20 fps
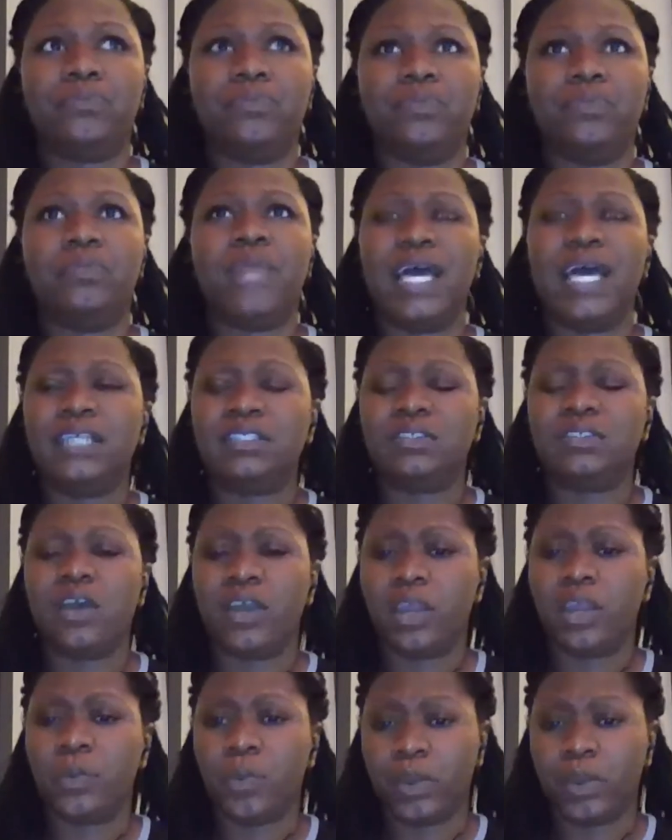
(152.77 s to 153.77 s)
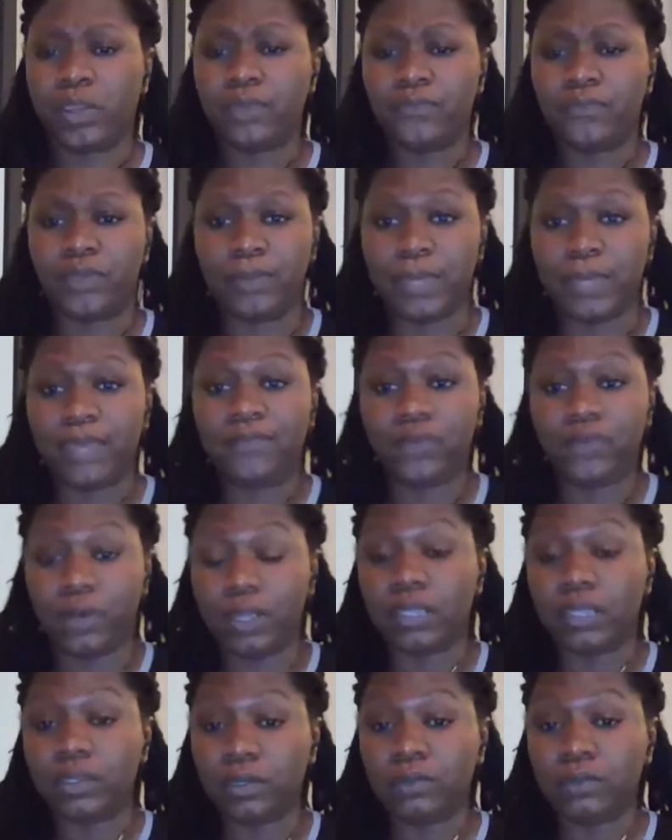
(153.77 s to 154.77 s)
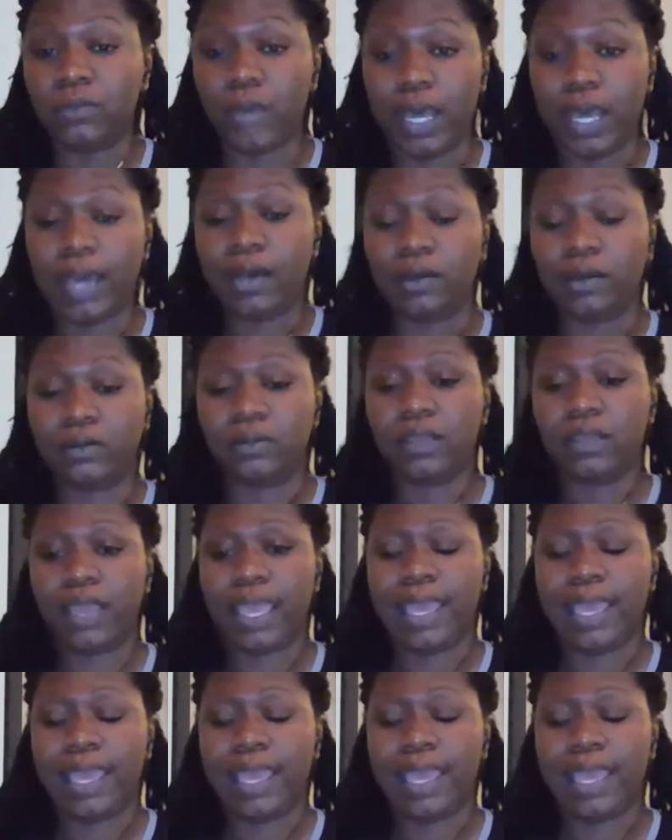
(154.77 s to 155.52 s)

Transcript: that started working for me for a little while.